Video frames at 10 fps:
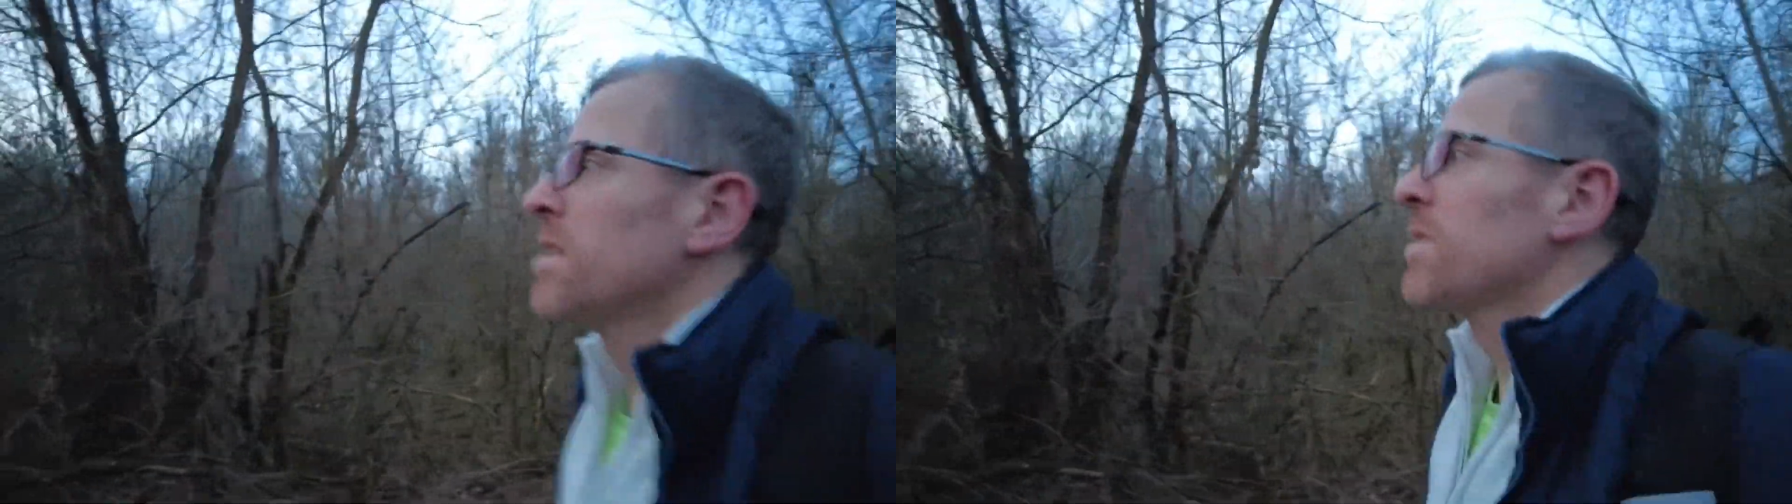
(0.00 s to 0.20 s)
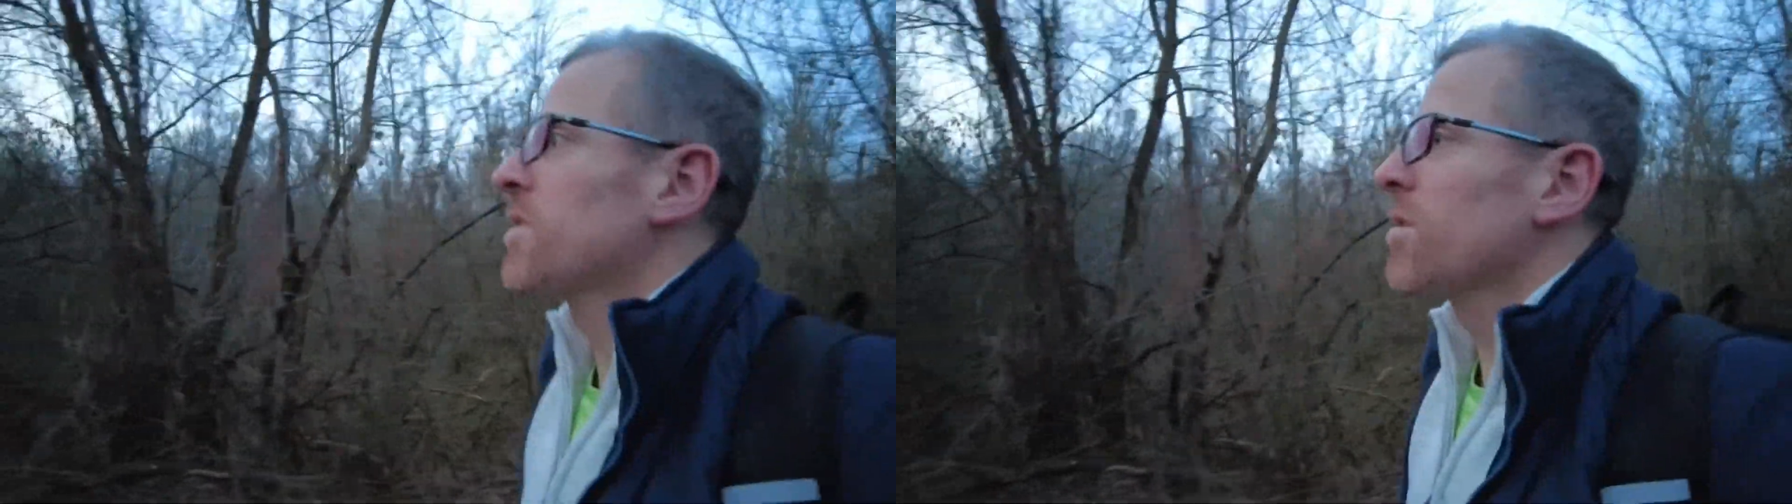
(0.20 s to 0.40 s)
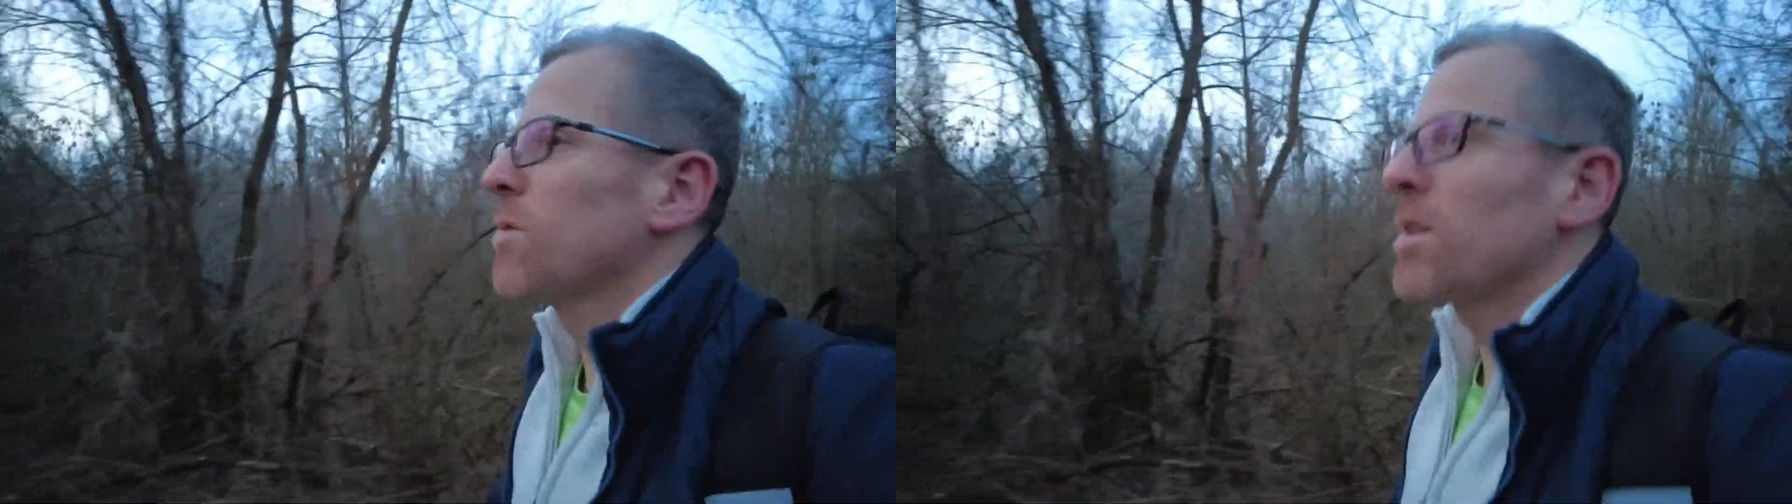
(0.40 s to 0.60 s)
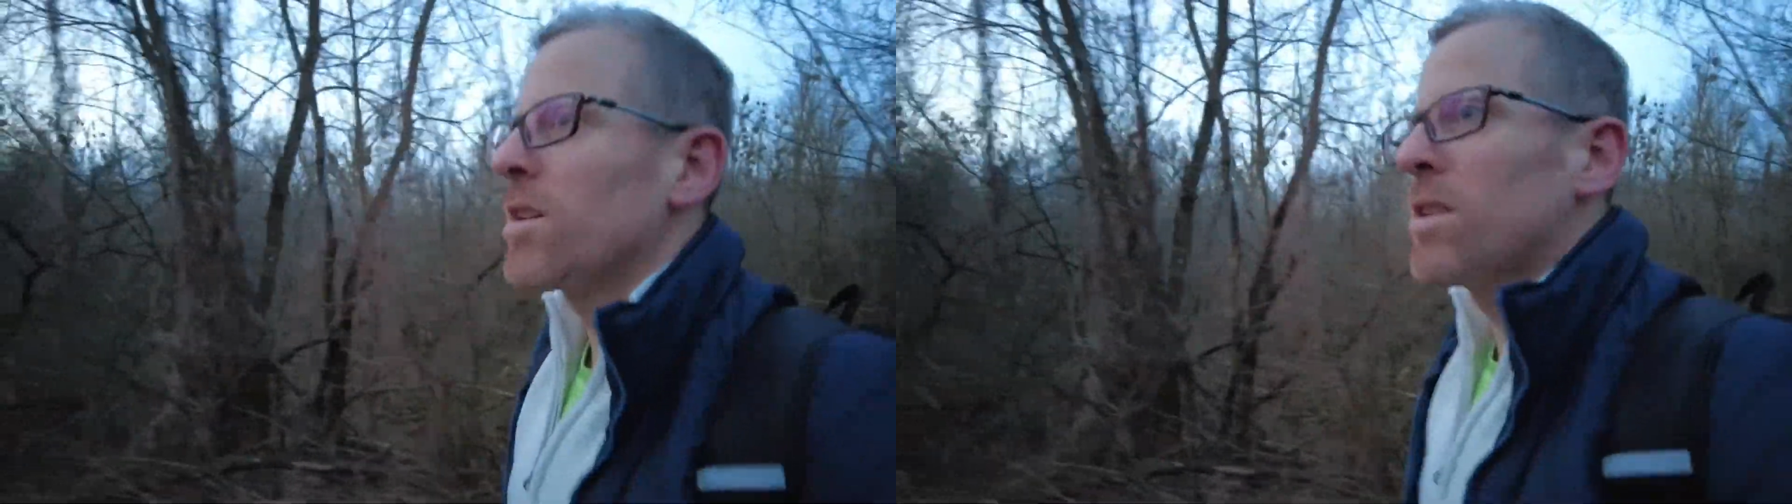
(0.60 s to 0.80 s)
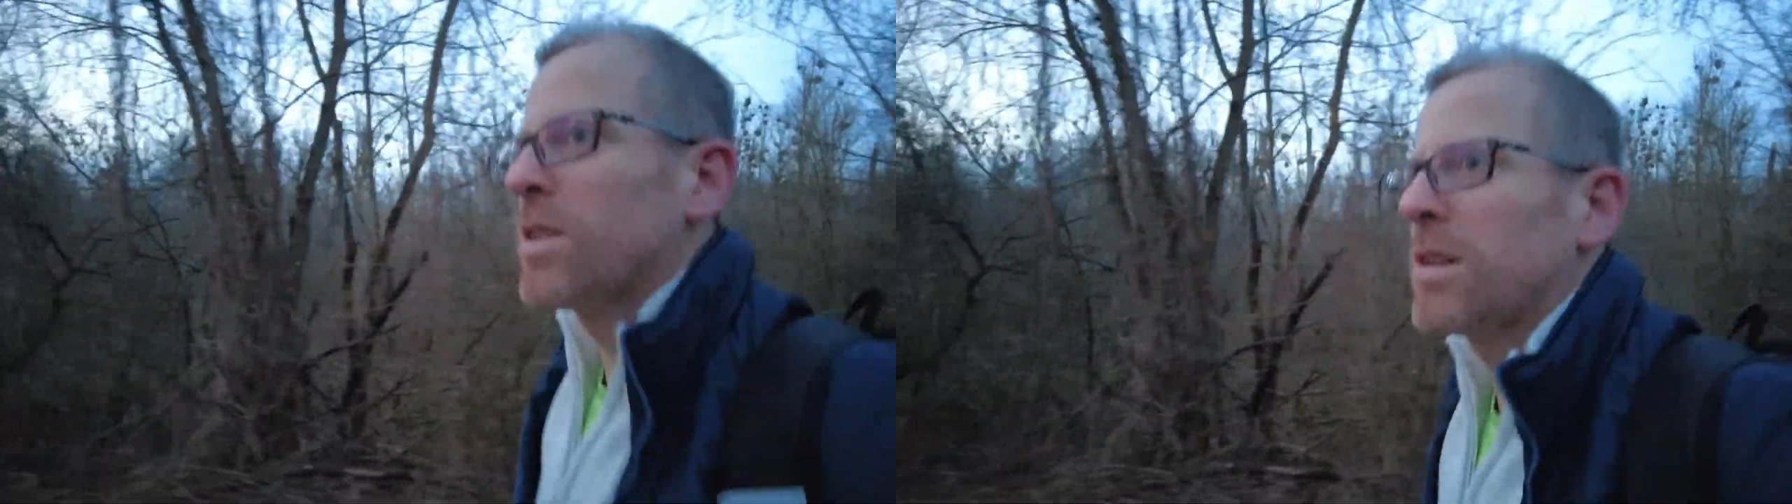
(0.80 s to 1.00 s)
So,
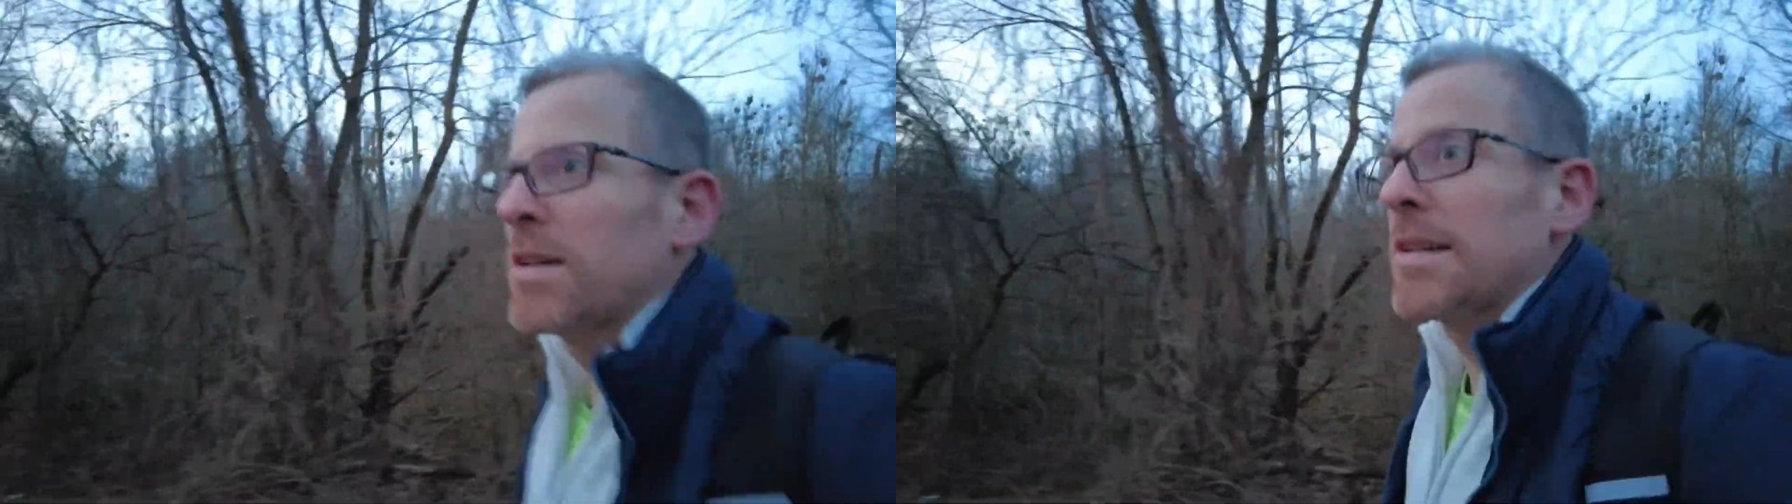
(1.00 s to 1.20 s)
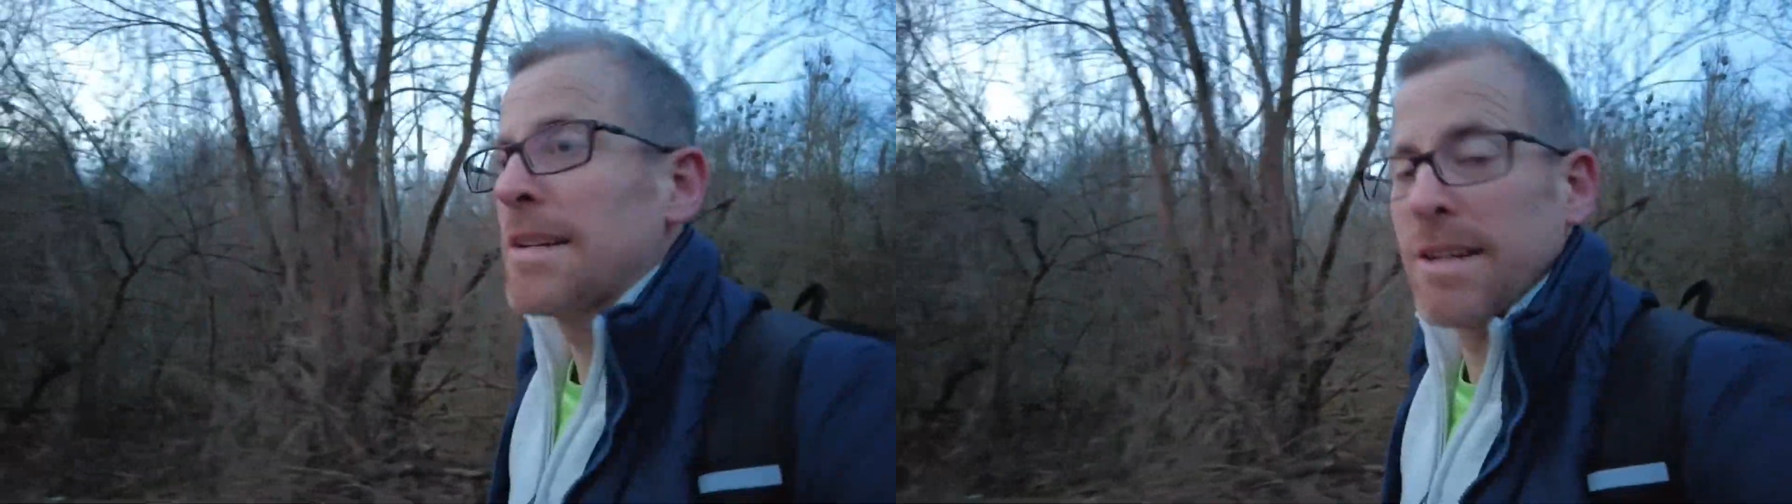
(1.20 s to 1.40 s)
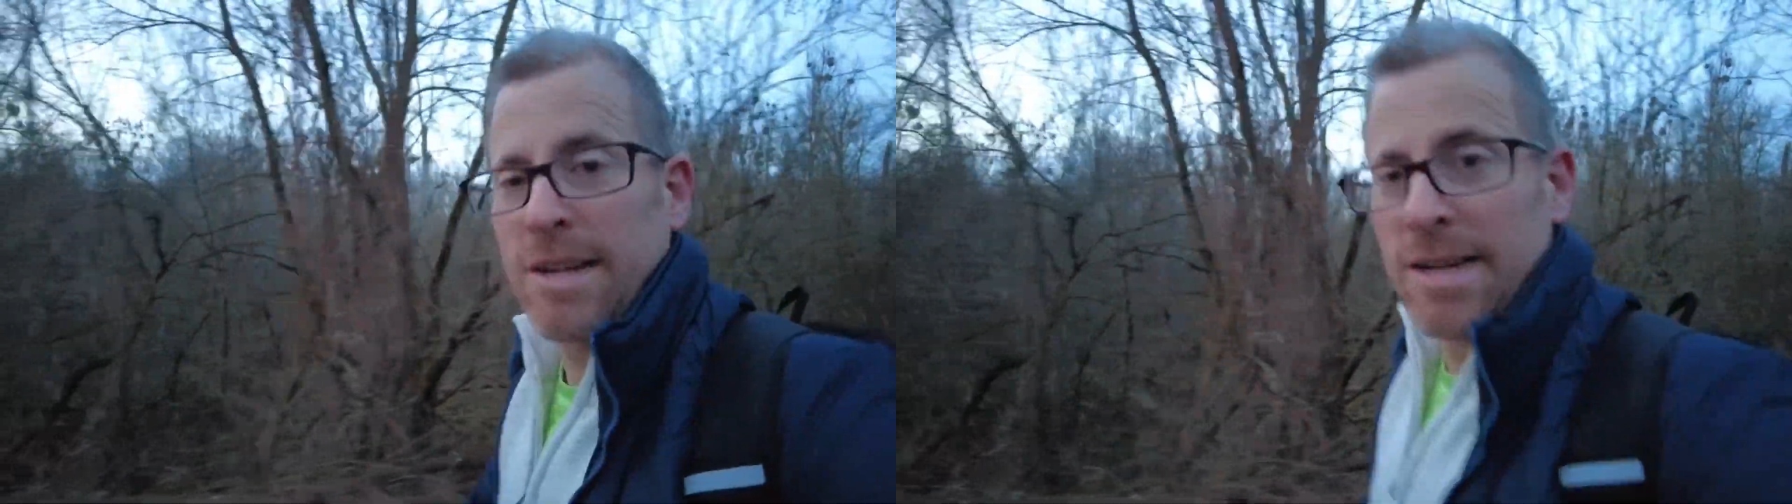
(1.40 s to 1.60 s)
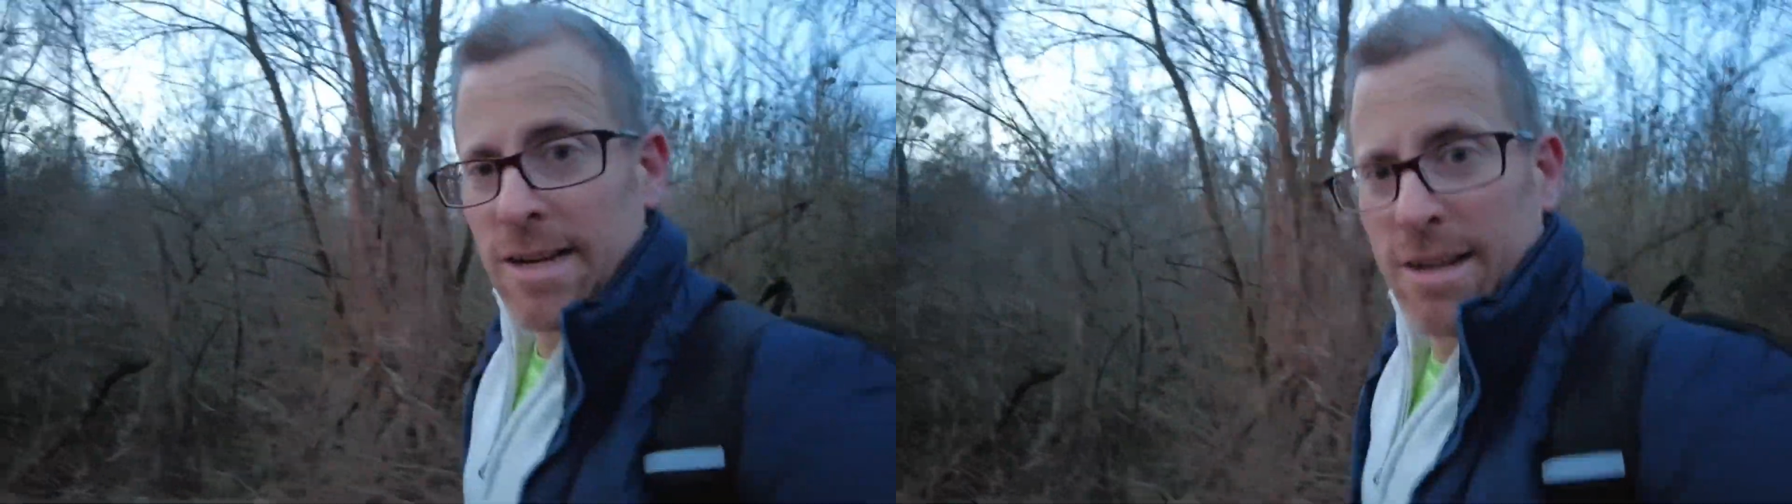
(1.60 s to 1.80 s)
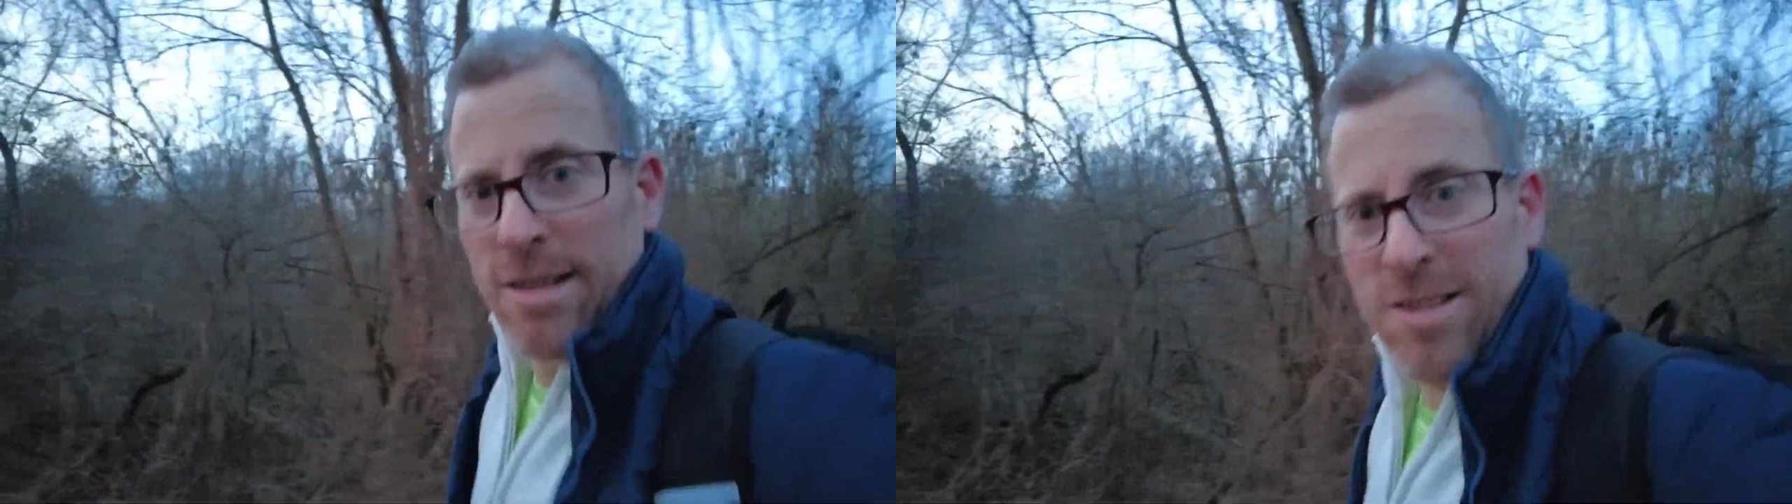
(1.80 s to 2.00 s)

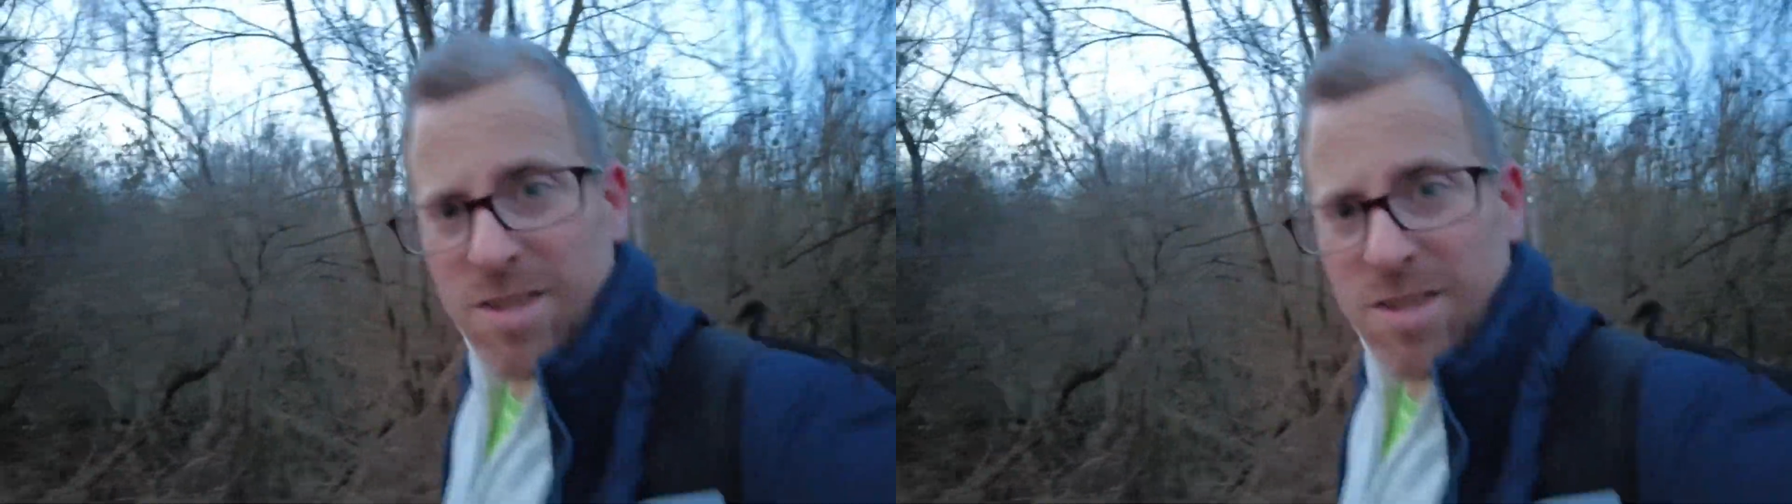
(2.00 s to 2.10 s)
let's